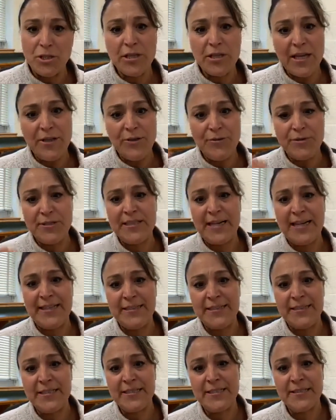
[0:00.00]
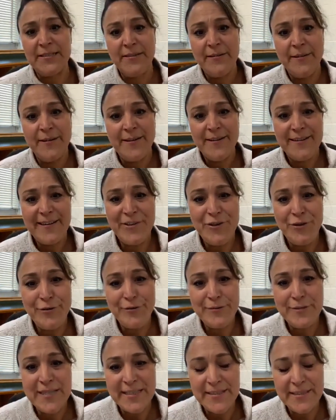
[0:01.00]
Can you sense? Can you
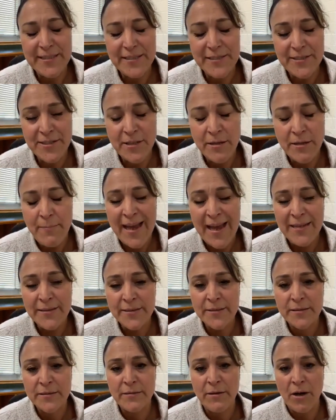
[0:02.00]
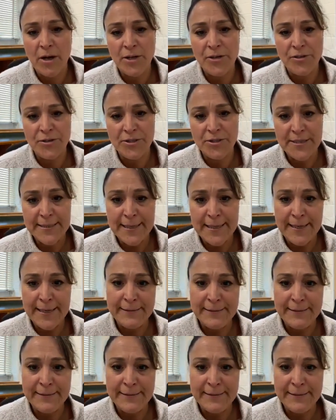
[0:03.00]
sense into the mask on your skin?